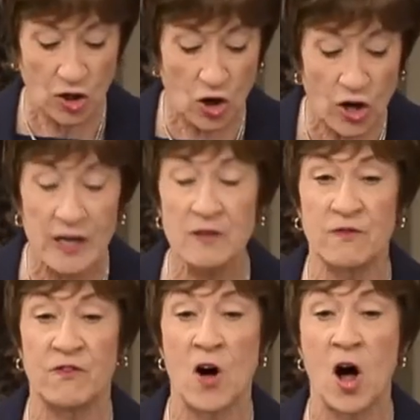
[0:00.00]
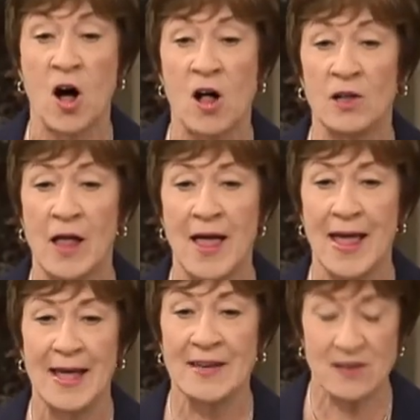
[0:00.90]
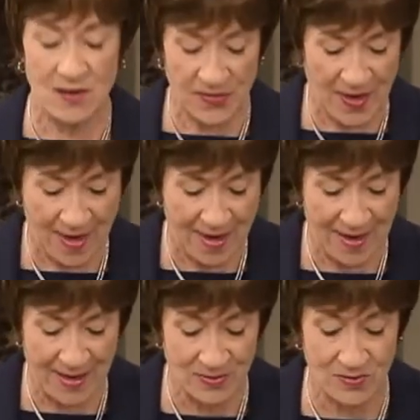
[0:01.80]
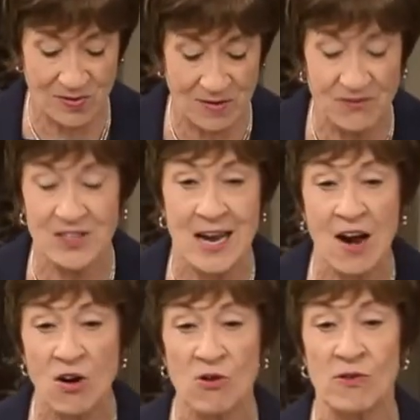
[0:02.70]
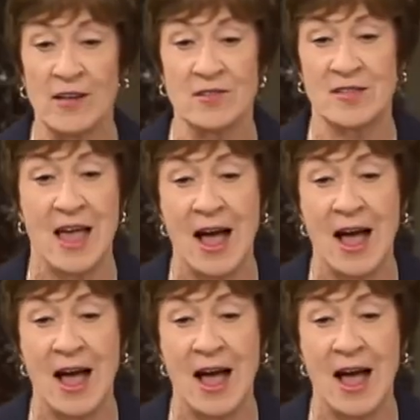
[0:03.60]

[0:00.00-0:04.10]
could fall into the hands of terrorist